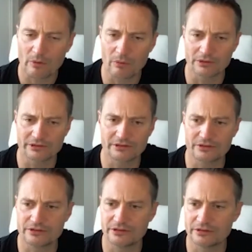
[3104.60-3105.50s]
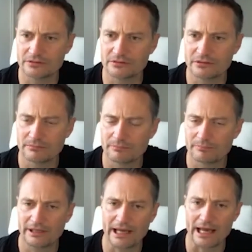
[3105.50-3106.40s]
want to do you
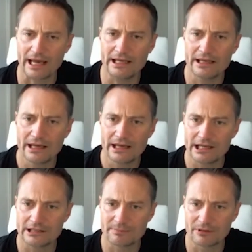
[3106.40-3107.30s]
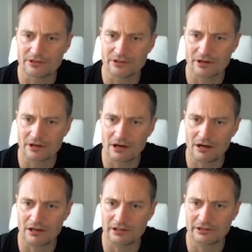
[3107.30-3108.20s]
PA is because your
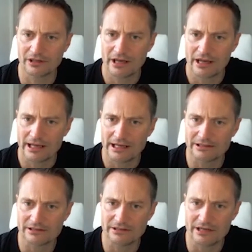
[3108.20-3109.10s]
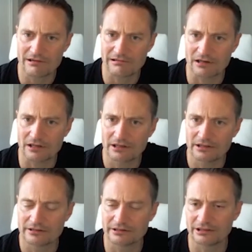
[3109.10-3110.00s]
heart is nearer
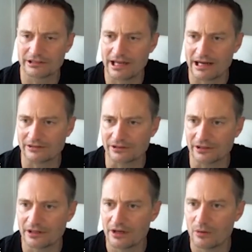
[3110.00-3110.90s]
the detector,